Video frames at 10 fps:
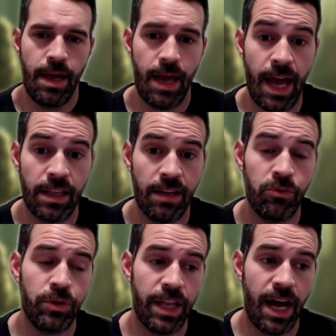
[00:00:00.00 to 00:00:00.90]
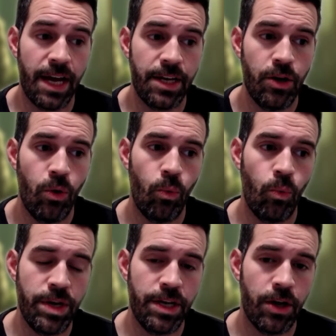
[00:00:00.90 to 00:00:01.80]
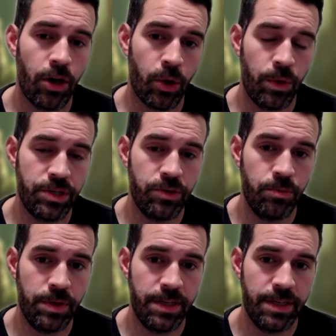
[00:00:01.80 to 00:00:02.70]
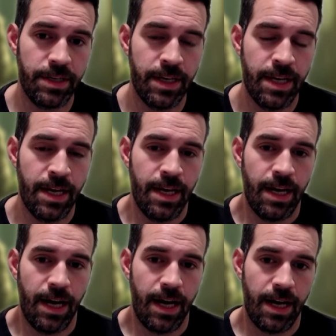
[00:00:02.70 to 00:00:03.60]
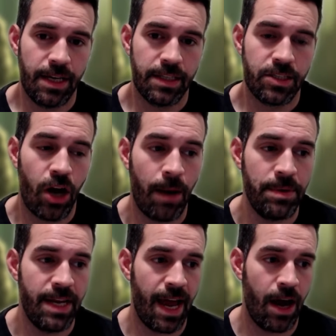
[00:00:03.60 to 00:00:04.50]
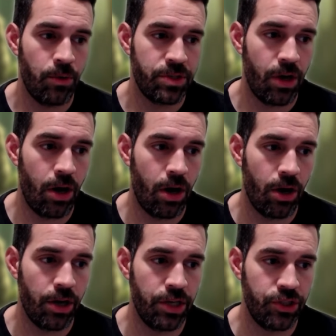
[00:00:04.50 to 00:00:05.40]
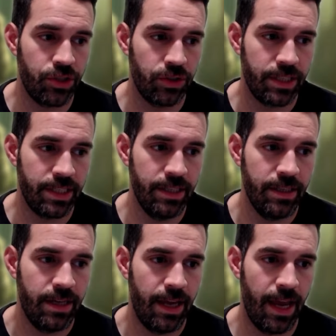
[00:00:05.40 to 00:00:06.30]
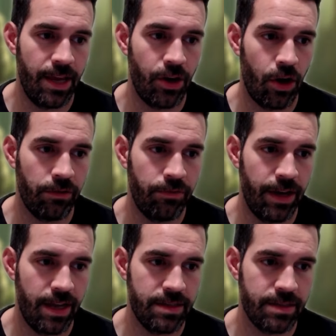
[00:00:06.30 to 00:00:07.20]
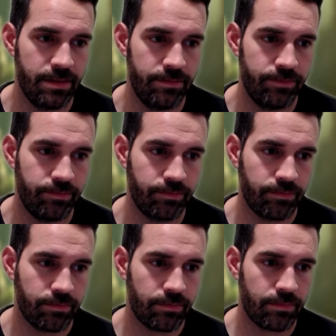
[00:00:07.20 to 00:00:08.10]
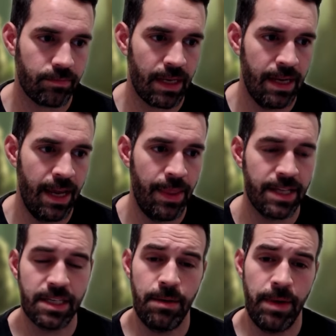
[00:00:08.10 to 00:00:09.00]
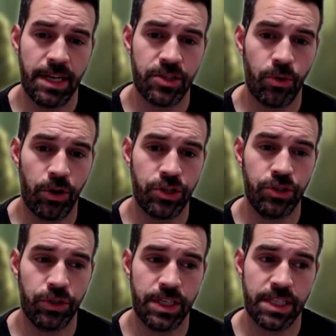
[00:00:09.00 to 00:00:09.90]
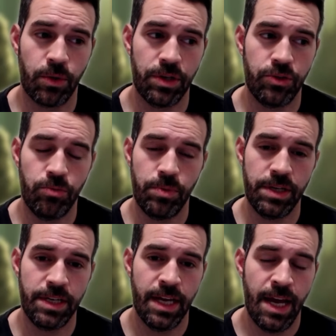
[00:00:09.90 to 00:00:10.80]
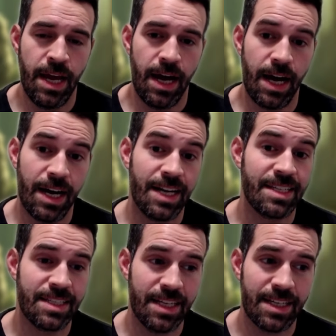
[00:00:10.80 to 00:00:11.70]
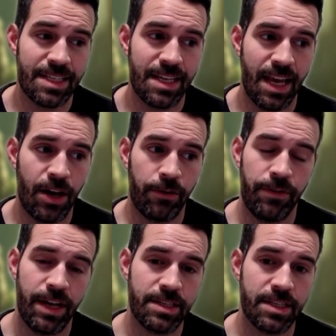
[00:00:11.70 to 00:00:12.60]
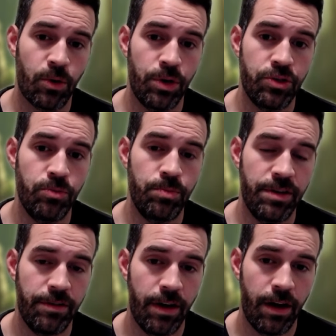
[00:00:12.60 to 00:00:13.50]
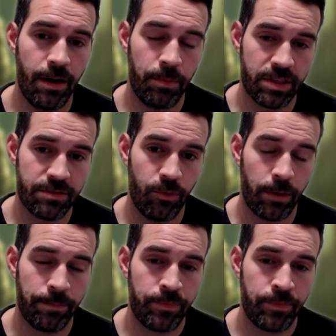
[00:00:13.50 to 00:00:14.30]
At level 9, we are going to be topping out our agility and our finesse. And that's going to make it so our agility is going to be a 6 and our finesse is going to be a +4.